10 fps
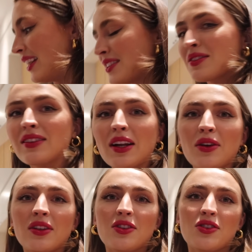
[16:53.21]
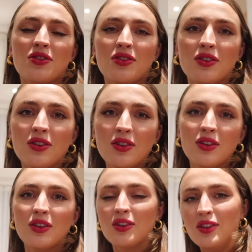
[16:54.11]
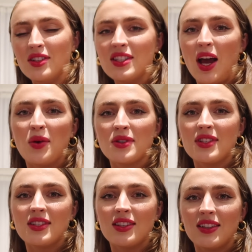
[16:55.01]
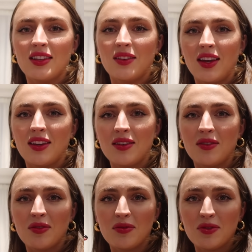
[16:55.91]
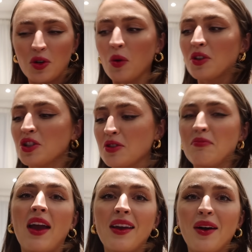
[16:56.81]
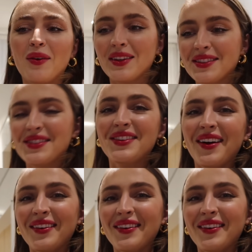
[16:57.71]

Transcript: it's literally just doused in like torched mayo. It's so